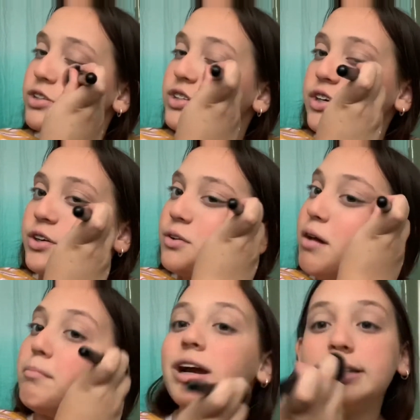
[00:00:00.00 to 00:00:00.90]
to
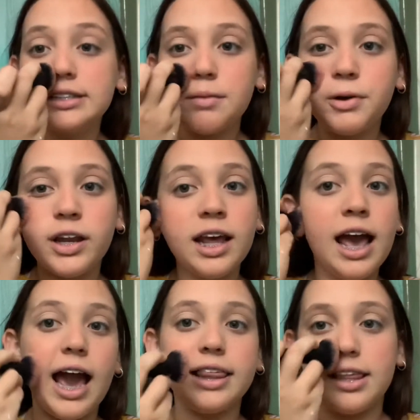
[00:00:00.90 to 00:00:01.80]
impress someone.
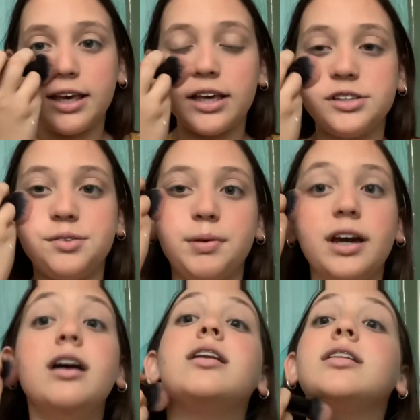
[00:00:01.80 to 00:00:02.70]
I think it should be
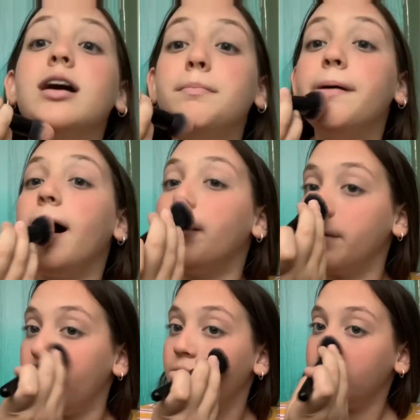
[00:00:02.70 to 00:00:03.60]
all about
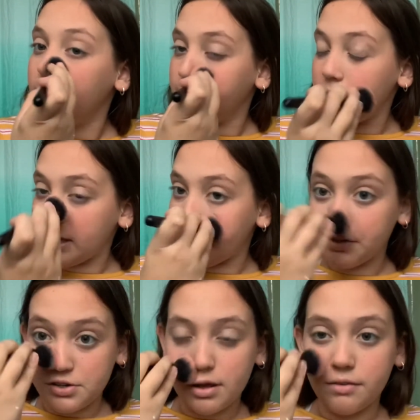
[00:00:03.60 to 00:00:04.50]
making
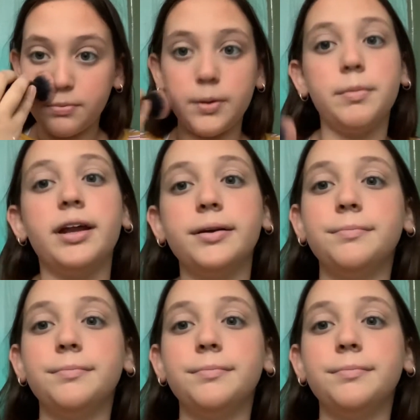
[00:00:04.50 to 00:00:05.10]
yourself feel better.